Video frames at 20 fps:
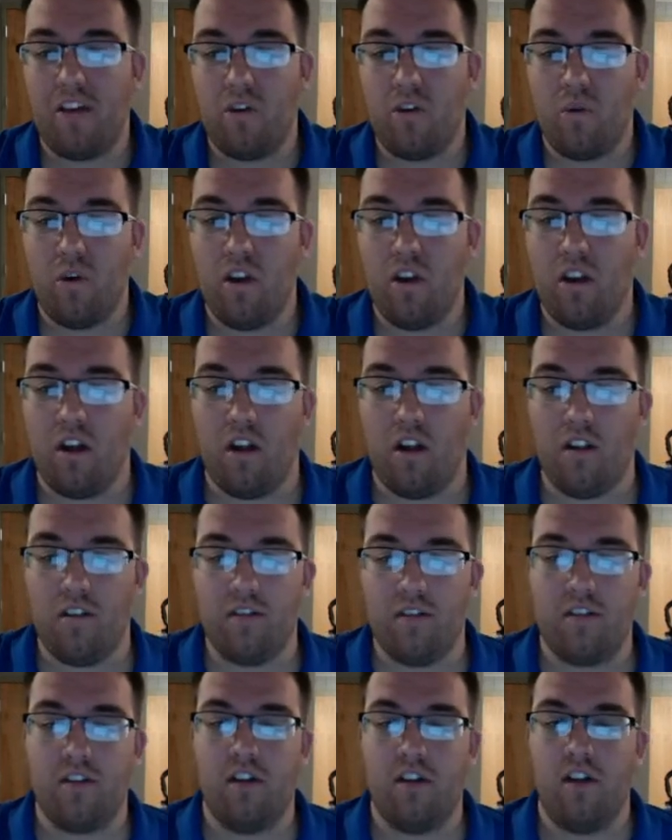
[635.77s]

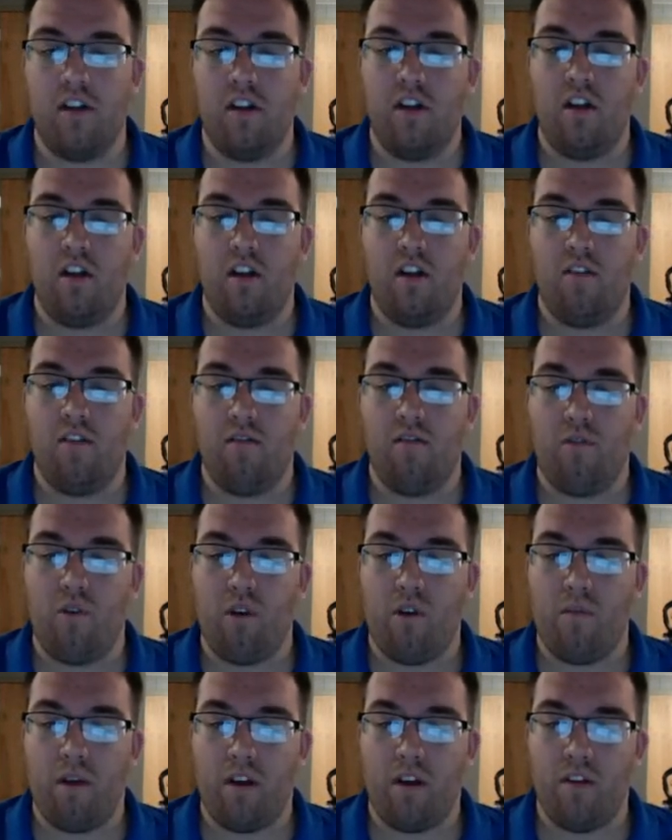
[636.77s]
$20, 40
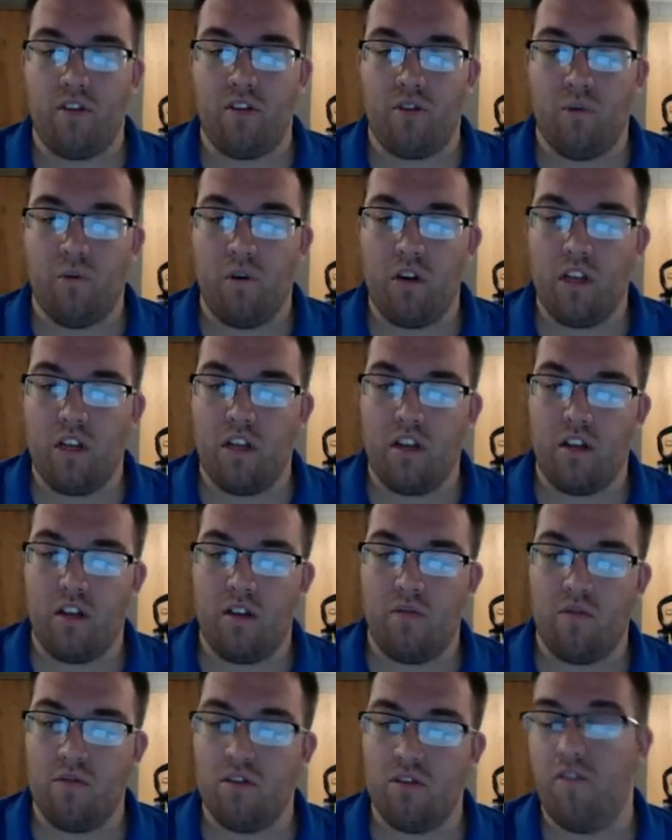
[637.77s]
minus 20, we
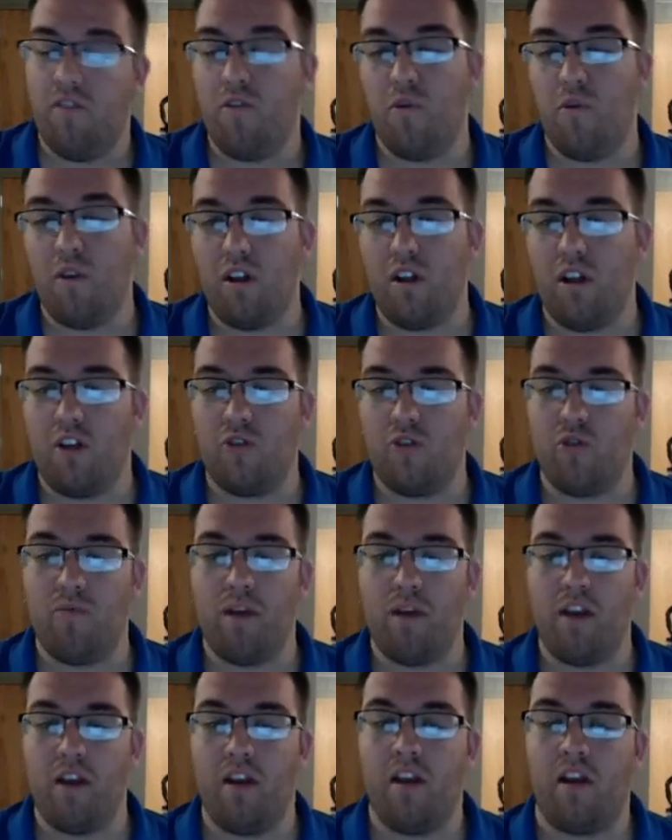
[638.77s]
still have $20
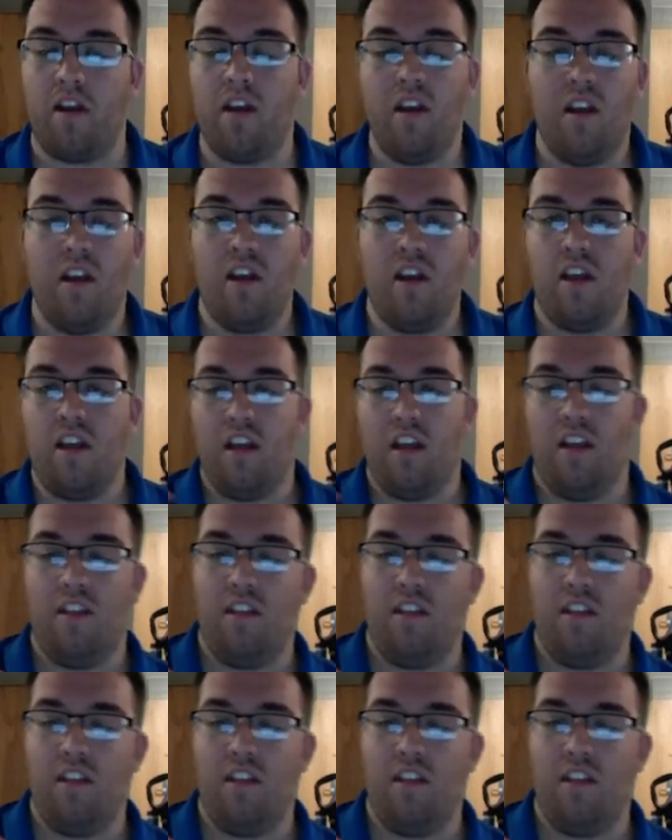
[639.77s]
remaining in